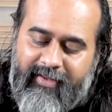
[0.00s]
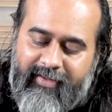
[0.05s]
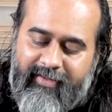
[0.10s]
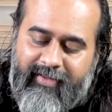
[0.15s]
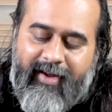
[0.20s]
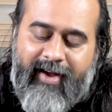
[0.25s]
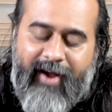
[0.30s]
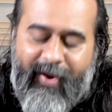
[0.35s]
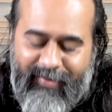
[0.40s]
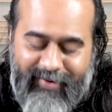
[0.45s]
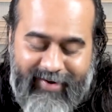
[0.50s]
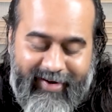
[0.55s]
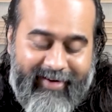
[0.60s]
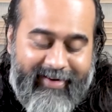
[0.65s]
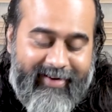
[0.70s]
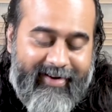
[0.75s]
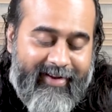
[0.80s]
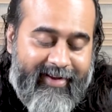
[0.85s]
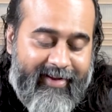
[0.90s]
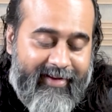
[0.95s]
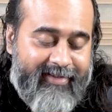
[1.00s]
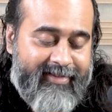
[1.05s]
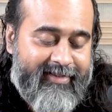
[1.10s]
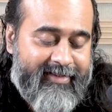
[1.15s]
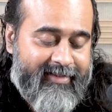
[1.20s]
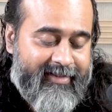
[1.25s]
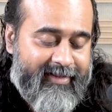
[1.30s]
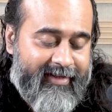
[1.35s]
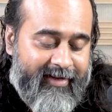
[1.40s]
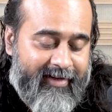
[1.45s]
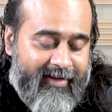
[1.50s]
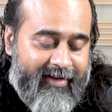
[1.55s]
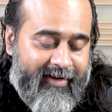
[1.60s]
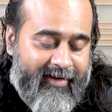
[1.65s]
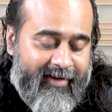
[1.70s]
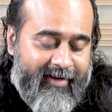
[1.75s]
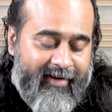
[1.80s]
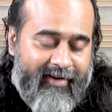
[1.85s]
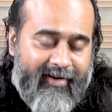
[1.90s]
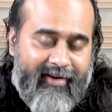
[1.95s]
The counter trick is
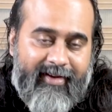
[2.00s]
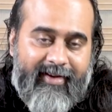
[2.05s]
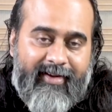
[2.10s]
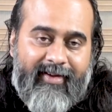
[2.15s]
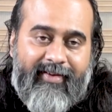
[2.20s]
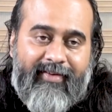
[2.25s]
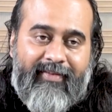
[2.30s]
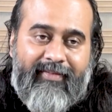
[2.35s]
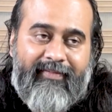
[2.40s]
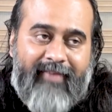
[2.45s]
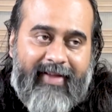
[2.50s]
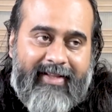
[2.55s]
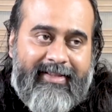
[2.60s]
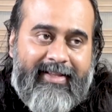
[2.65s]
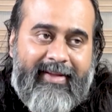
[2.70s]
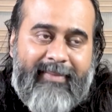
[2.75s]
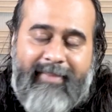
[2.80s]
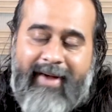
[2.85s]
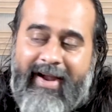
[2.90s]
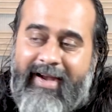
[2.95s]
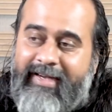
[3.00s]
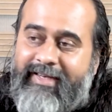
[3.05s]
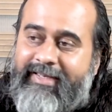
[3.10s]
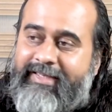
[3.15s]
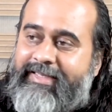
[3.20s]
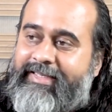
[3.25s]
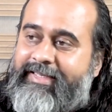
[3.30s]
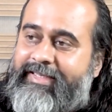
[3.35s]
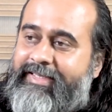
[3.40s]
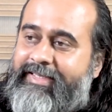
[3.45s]
when the mind